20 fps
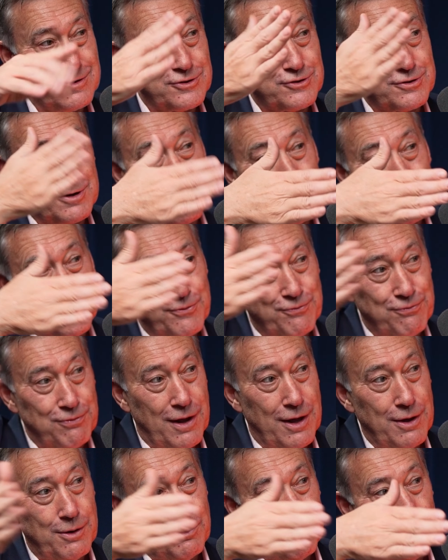control the
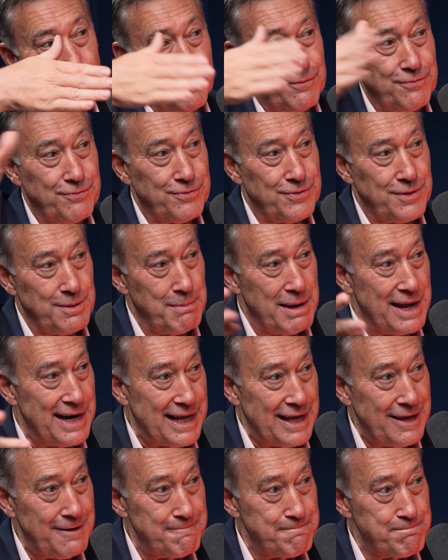flow of the
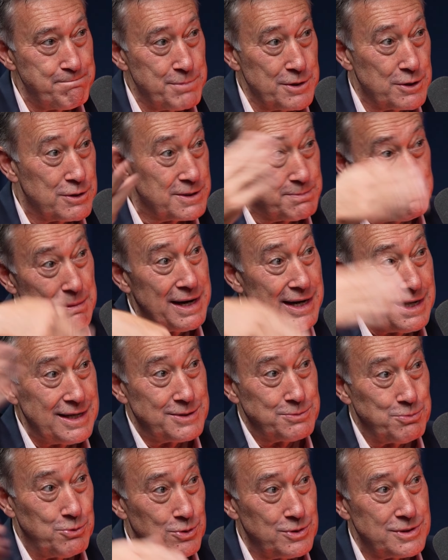money. Because money
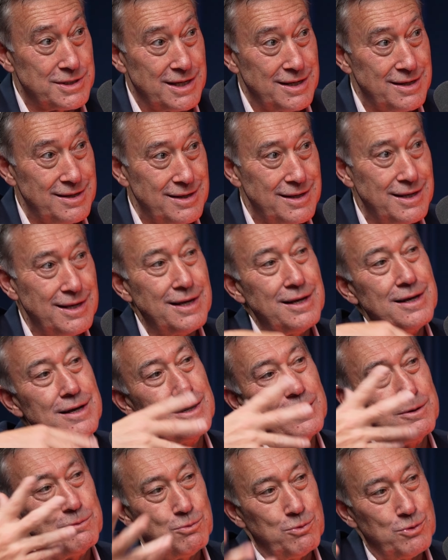is water
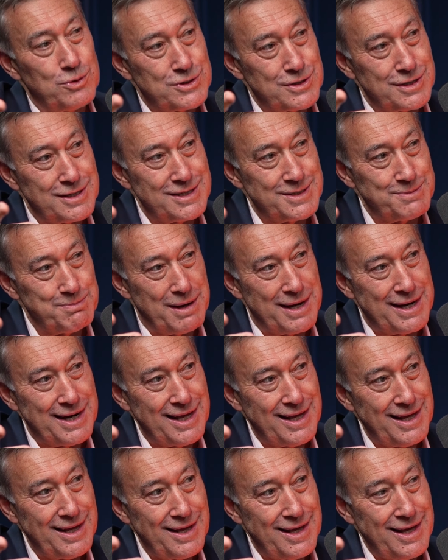and water is
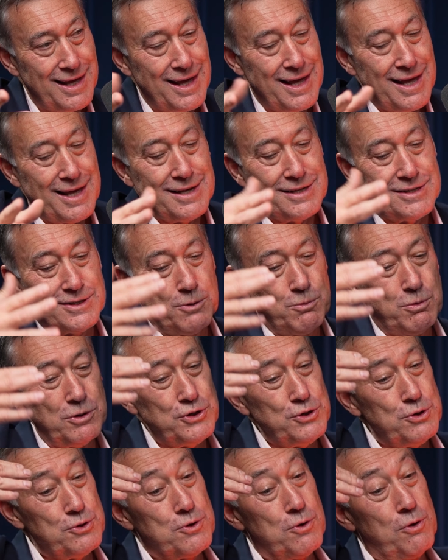money. So
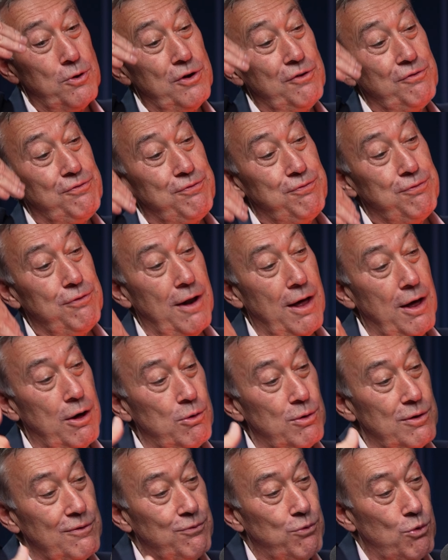what do you call a
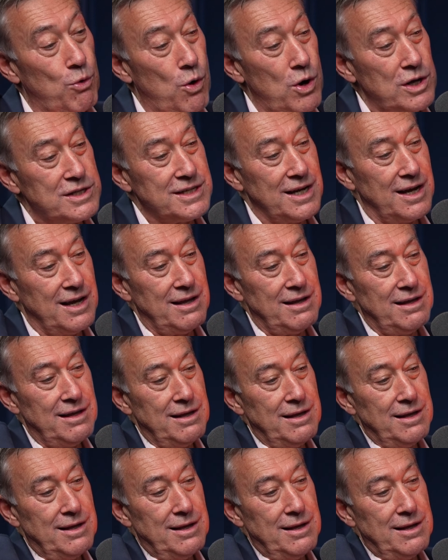flow of water?